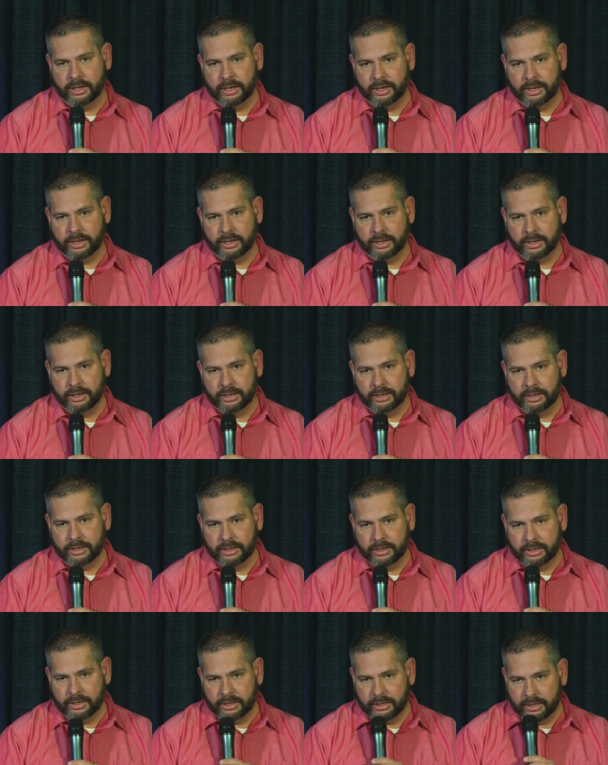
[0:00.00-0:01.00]

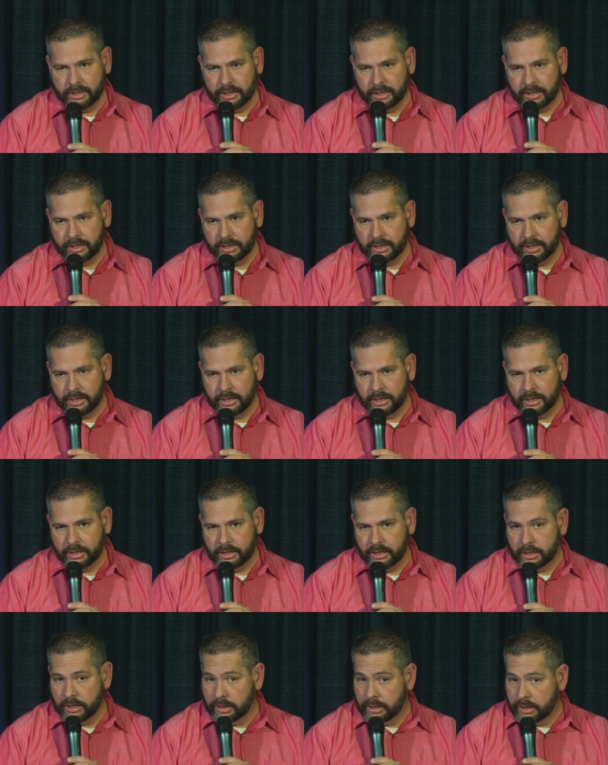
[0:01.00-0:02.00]

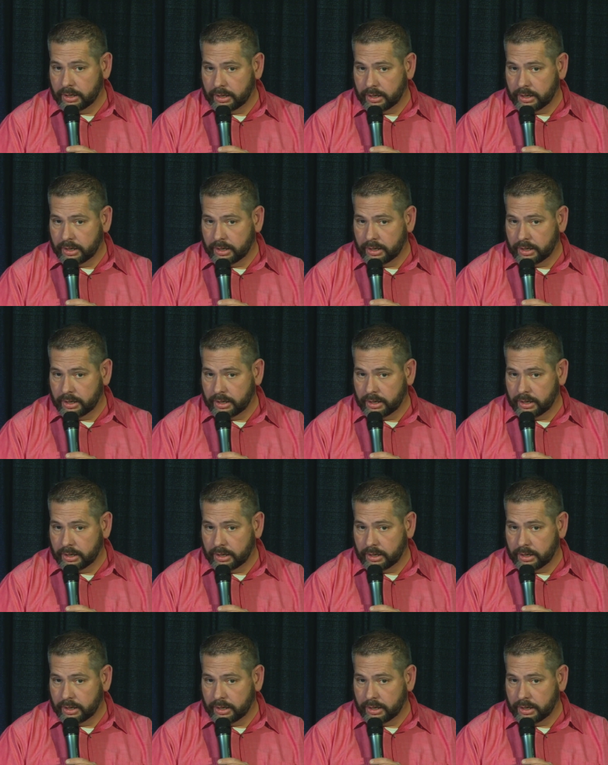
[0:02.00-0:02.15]
Nobody speaks.